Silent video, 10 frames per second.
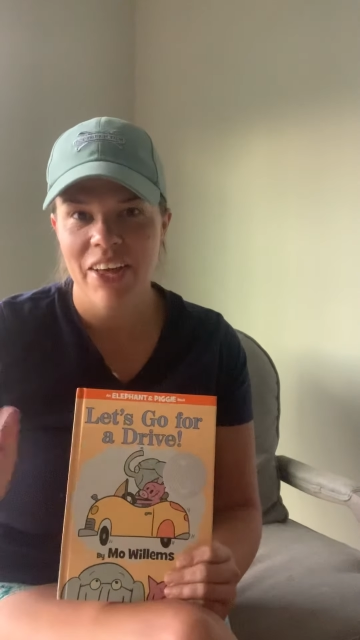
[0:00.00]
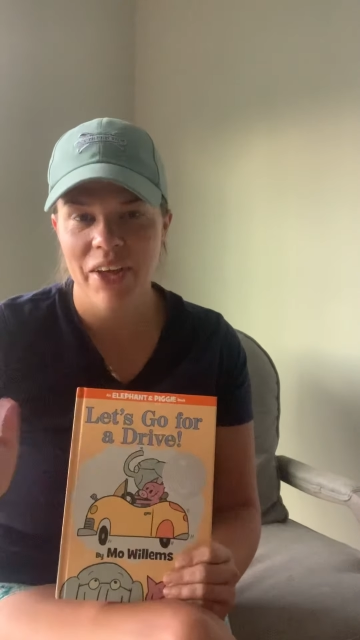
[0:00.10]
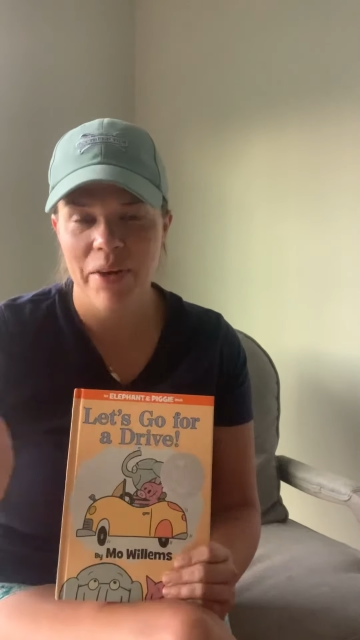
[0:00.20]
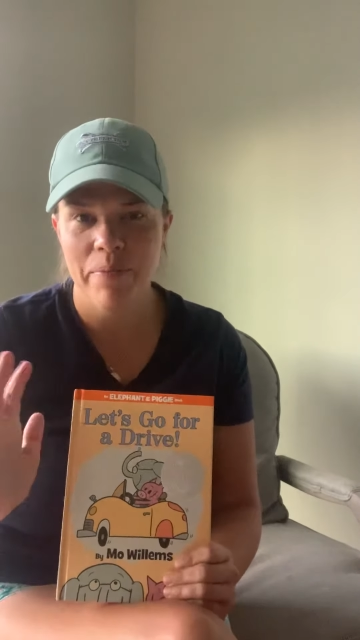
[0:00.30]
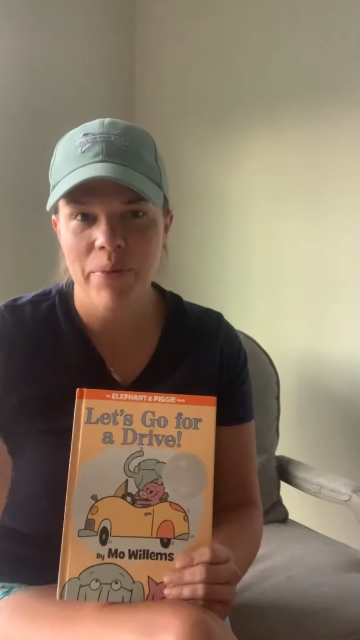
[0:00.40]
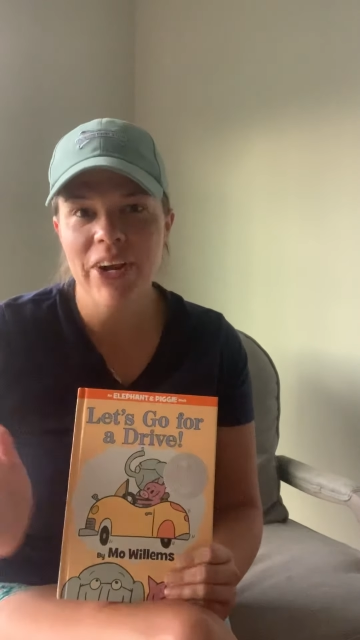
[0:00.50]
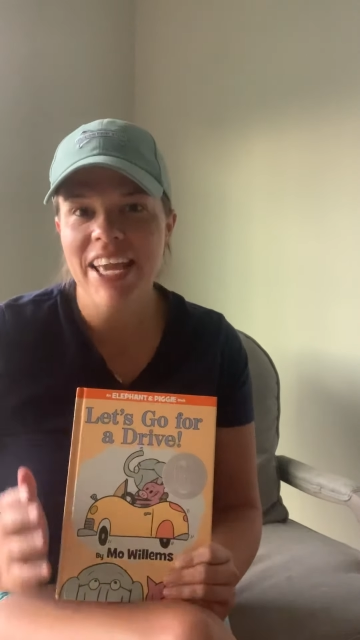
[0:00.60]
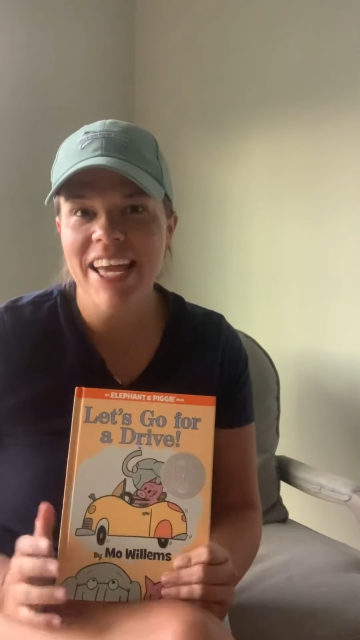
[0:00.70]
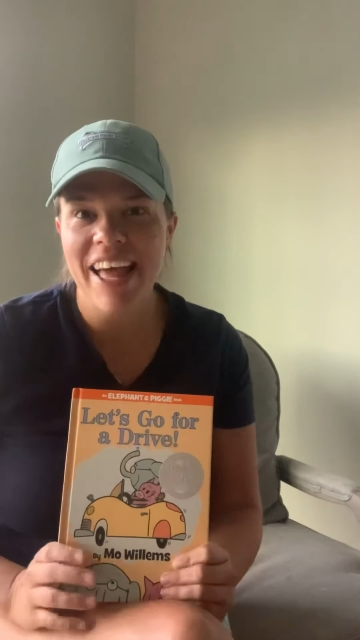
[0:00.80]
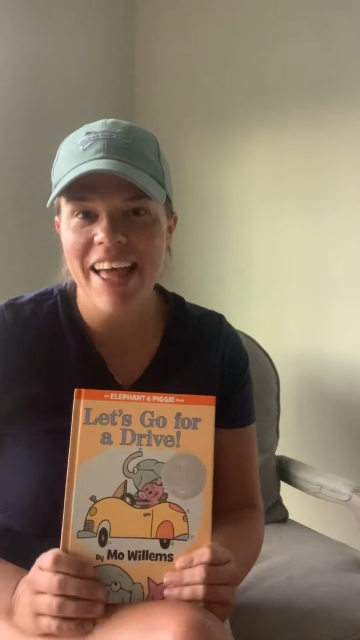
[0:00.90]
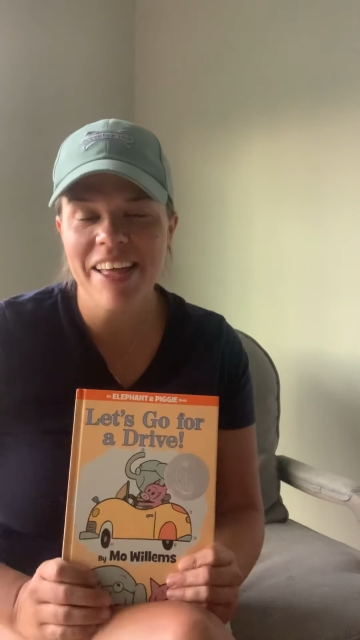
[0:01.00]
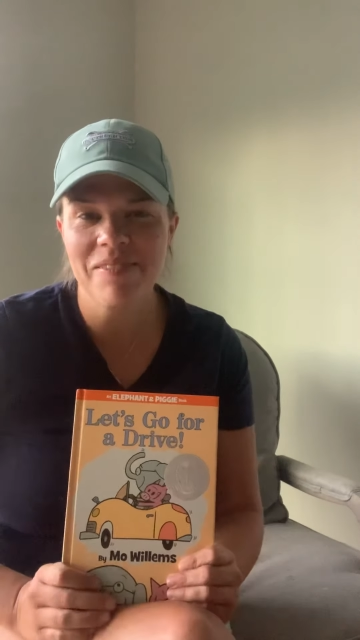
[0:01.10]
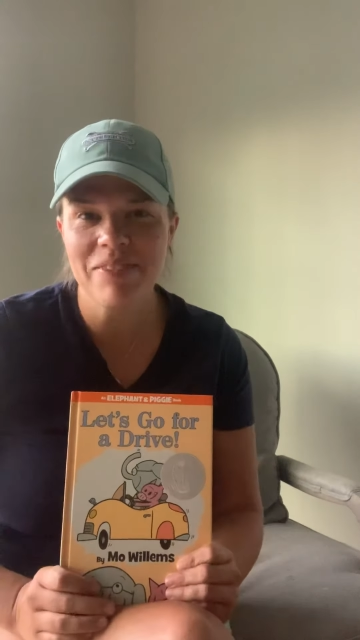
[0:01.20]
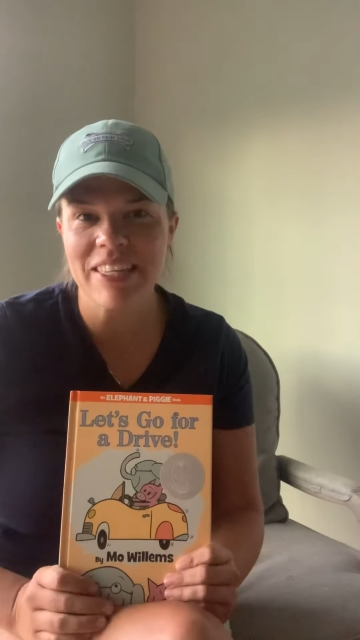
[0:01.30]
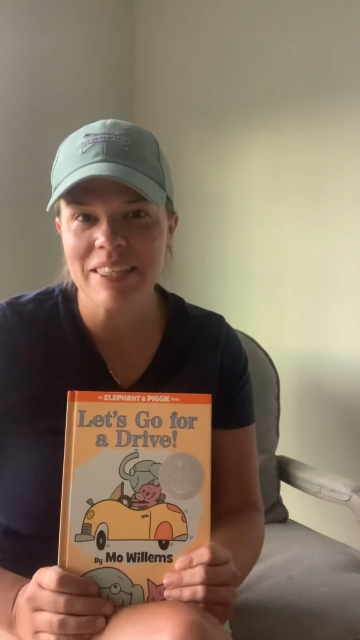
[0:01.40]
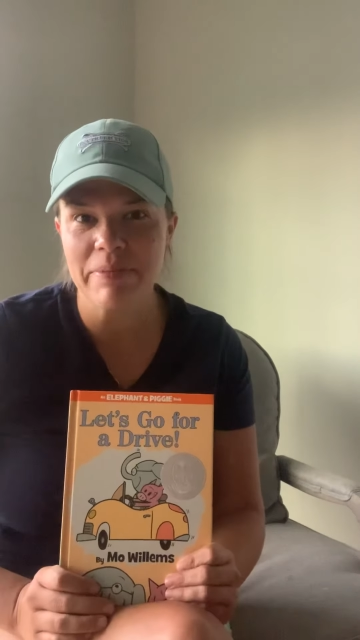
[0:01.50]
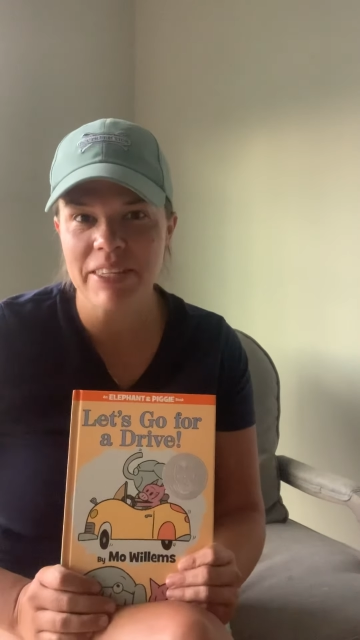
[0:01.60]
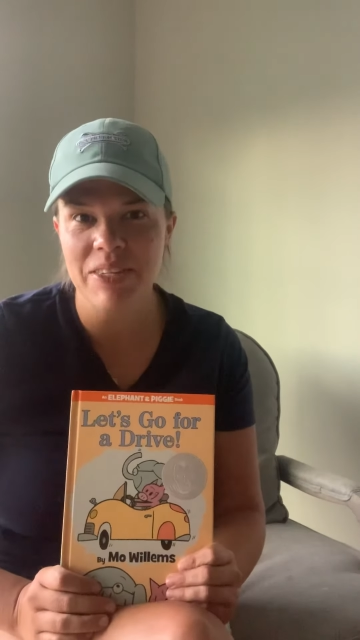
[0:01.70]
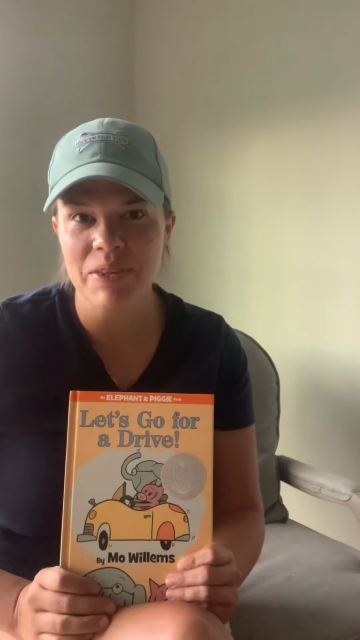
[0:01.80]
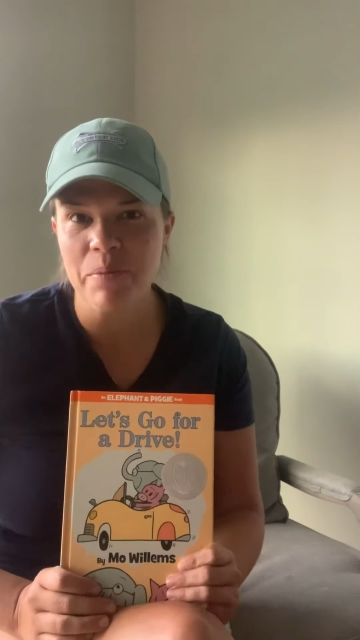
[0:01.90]
Good morning, Cubs. It's
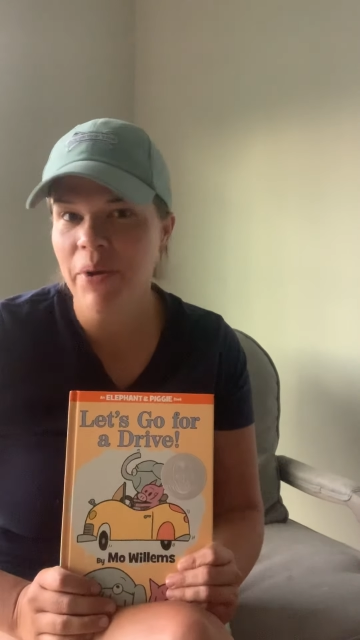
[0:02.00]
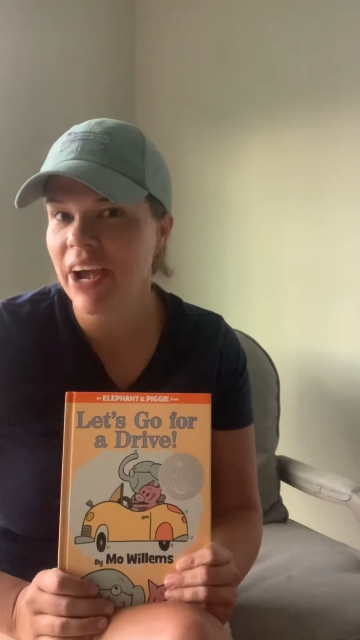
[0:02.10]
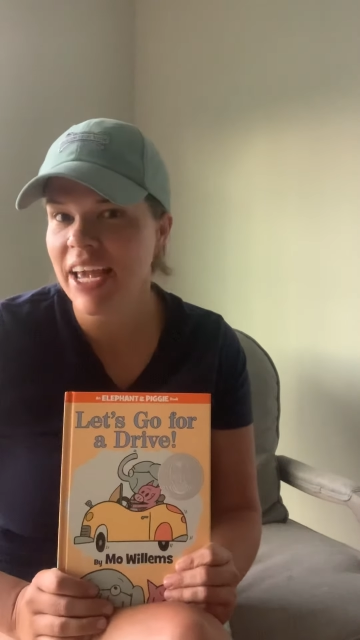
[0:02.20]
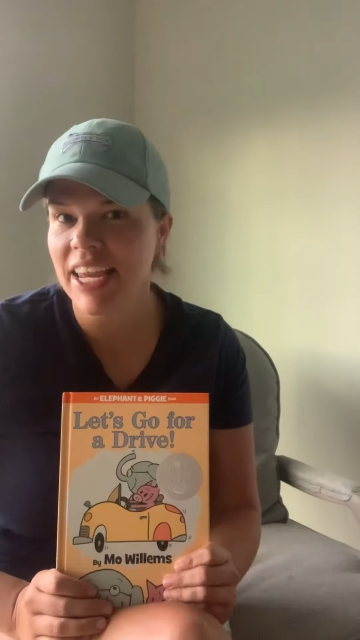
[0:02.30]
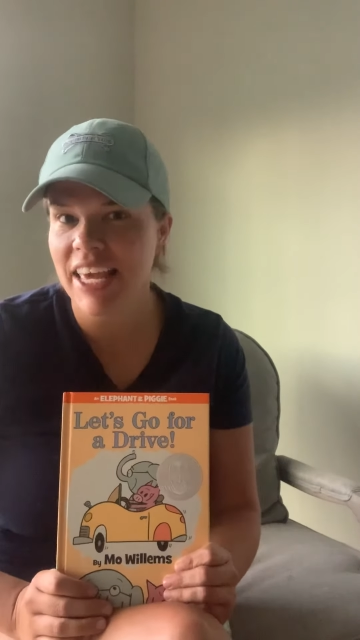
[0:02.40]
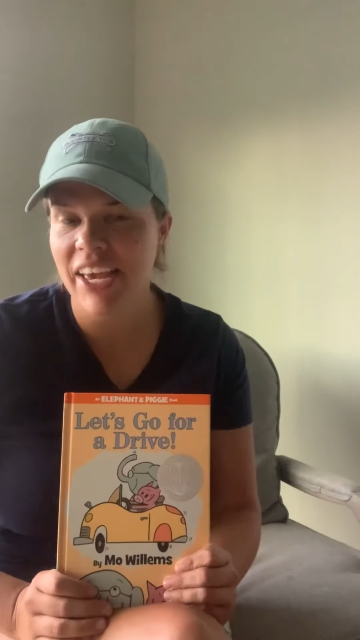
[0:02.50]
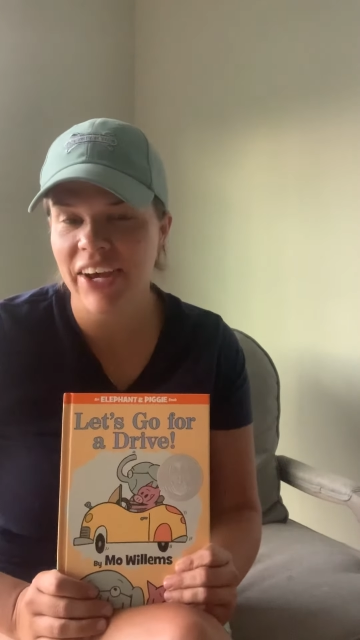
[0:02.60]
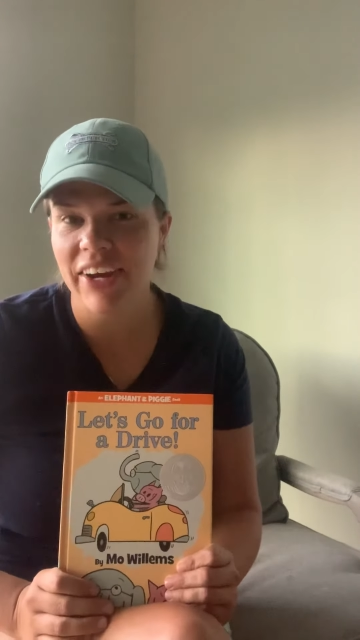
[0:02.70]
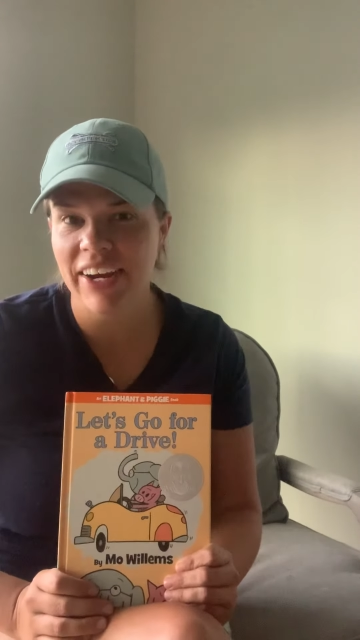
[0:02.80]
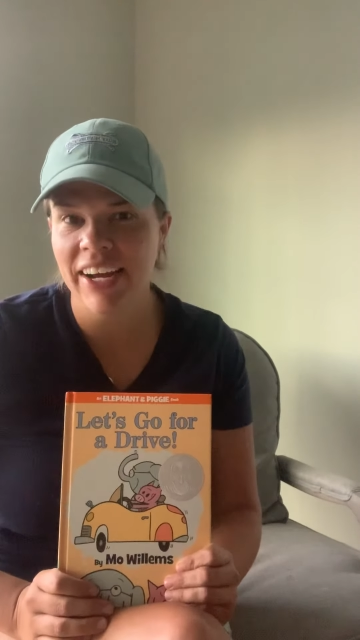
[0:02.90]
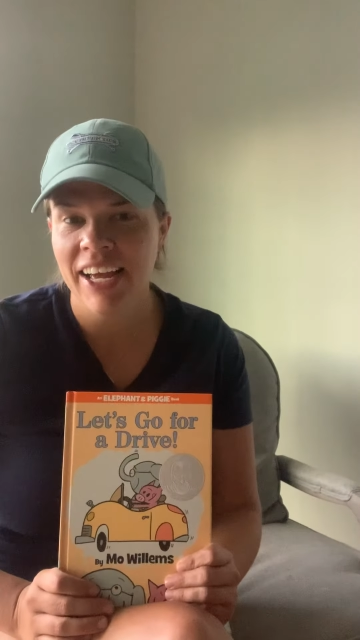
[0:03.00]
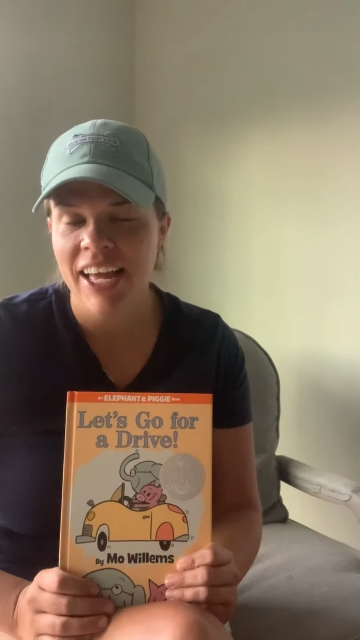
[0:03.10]
Mrs. O'Brien here.